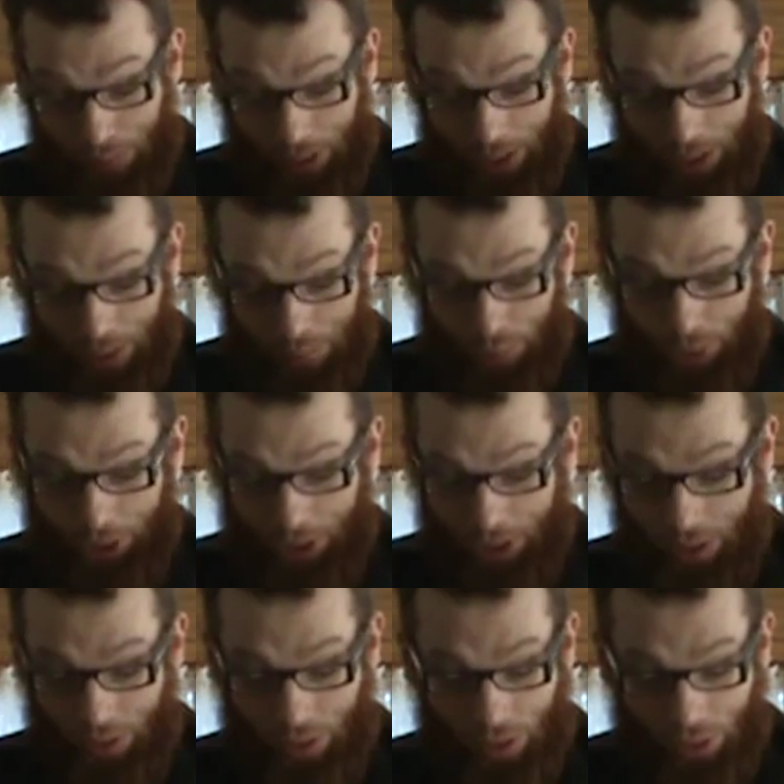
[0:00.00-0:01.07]
end up putting it
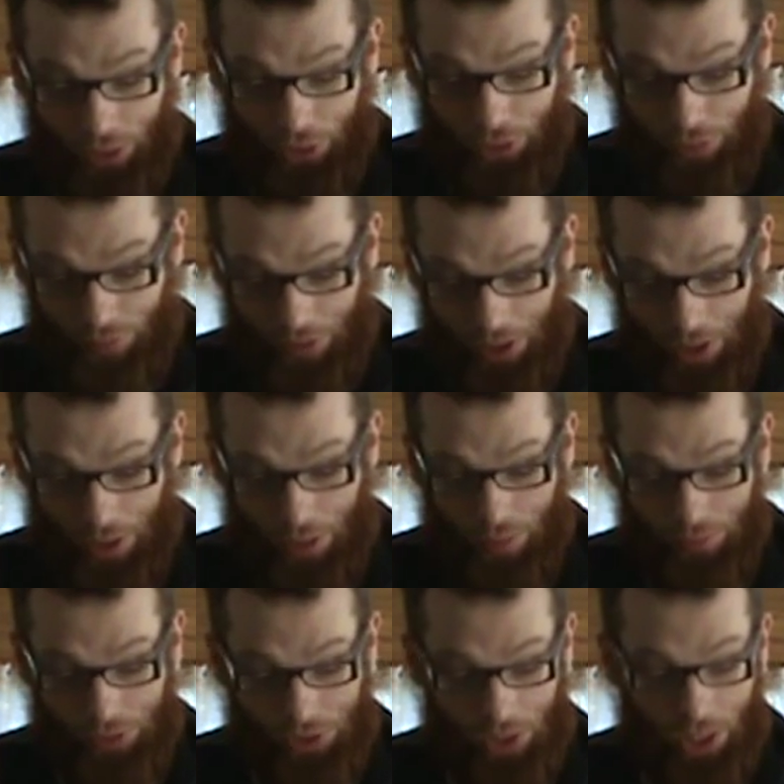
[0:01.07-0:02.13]
on the third
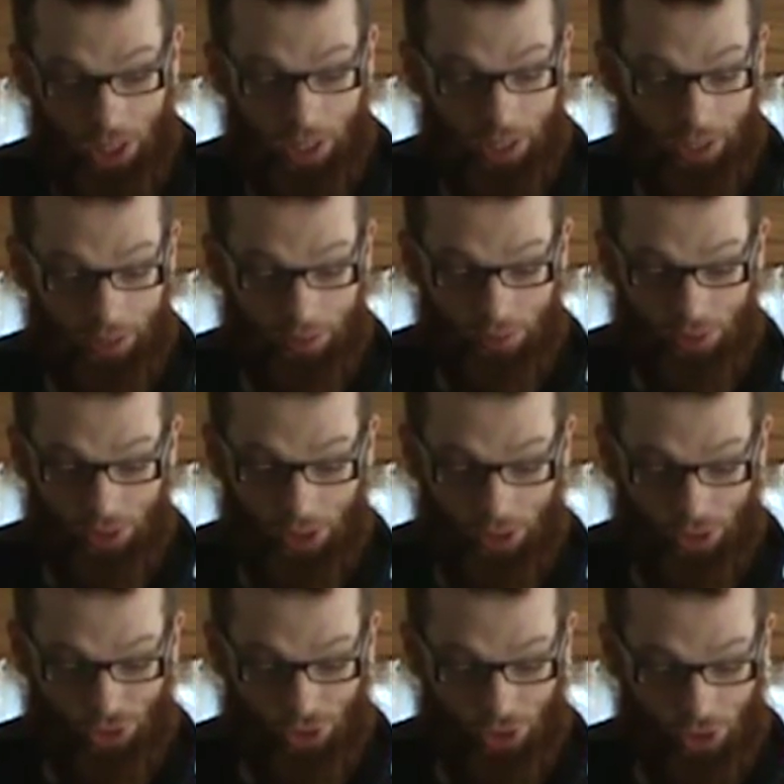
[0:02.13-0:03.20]
valve slide
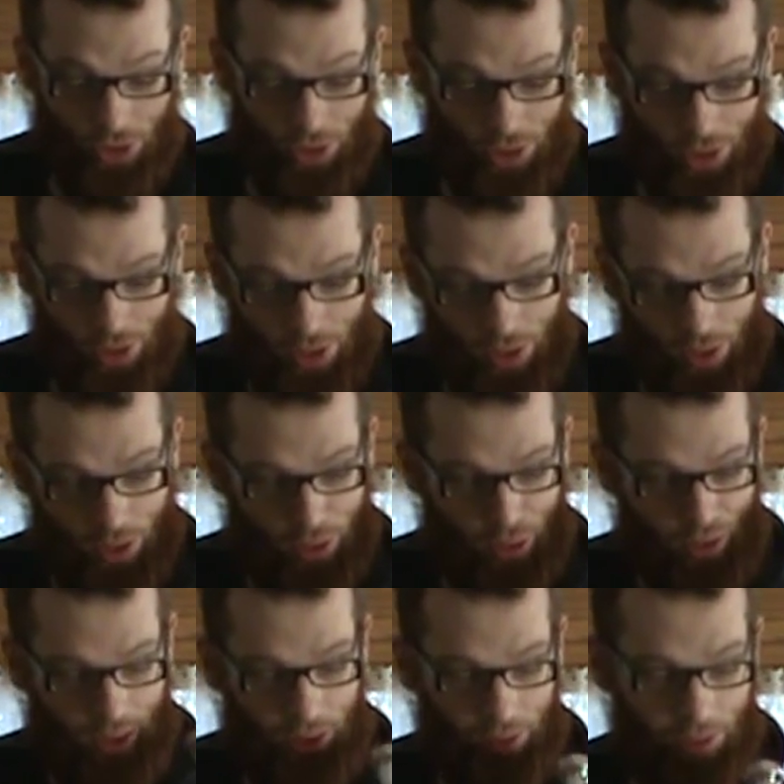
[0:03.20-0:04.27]
section.
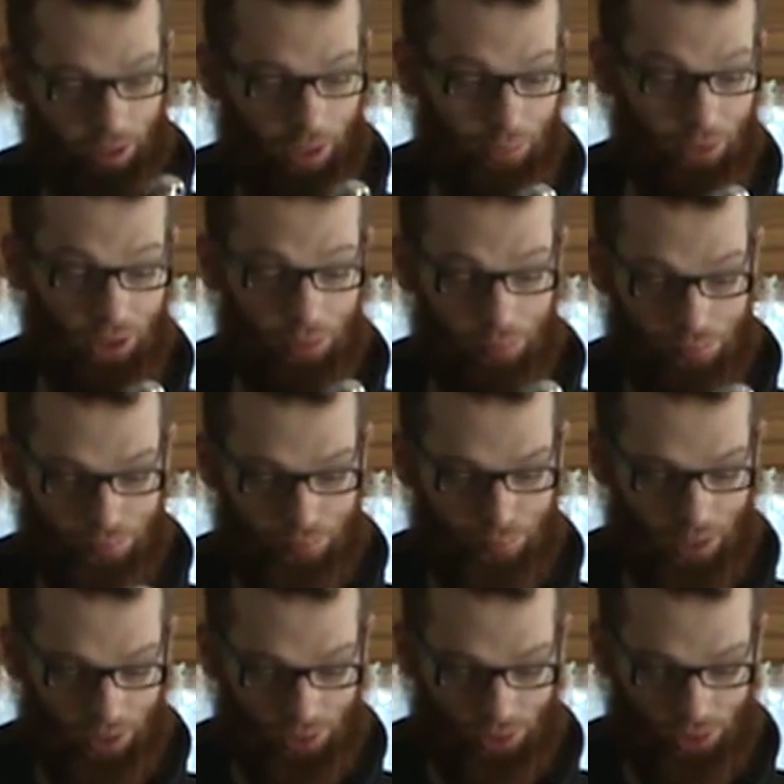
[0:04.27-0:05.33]
I think that'll be the
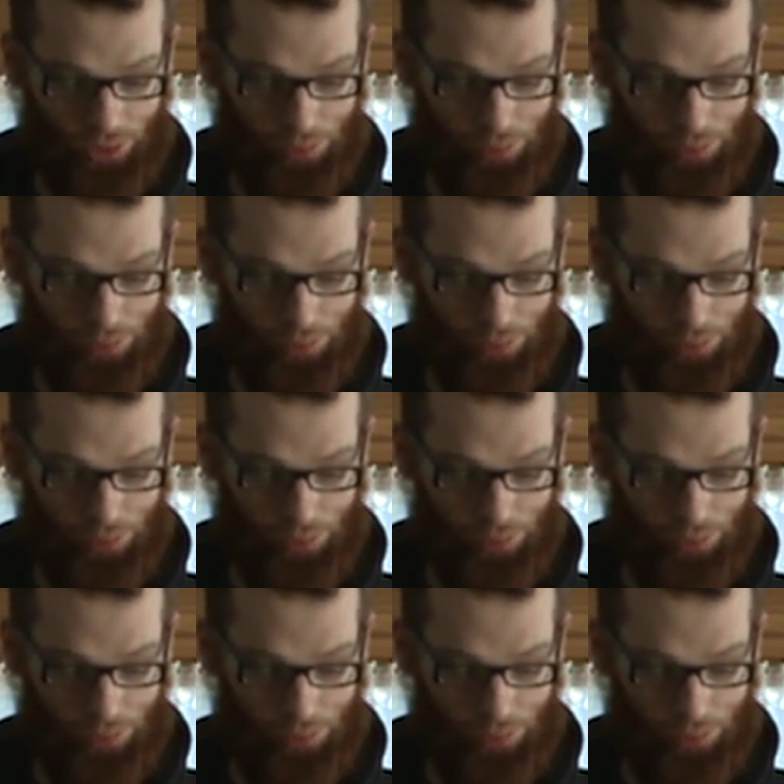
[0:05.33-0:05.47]
best